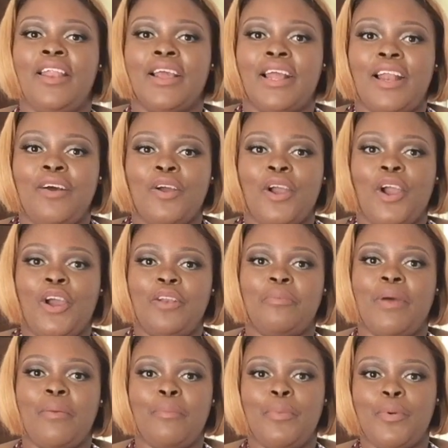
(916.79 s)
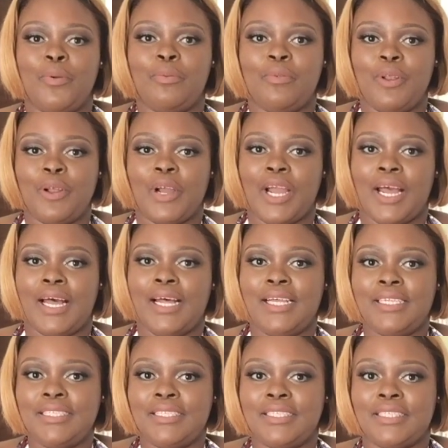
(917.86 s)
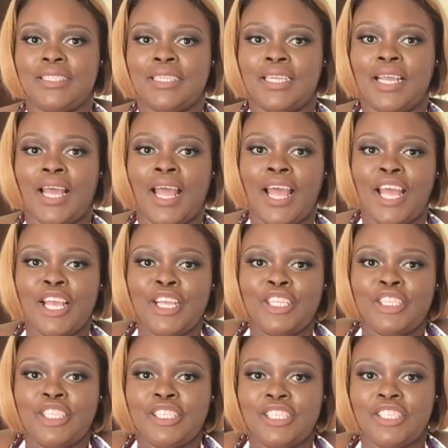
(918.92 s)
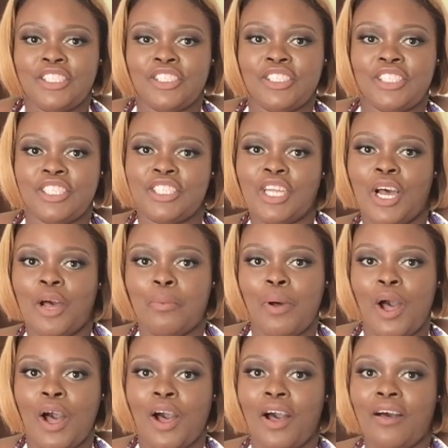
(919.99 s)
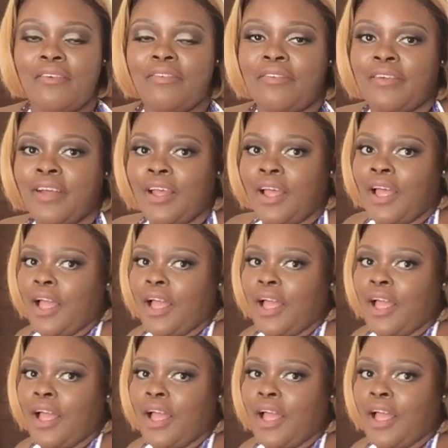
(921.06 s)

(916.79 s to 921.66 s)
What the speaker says: Look at how good my boobs look, guys. So this is just the top half.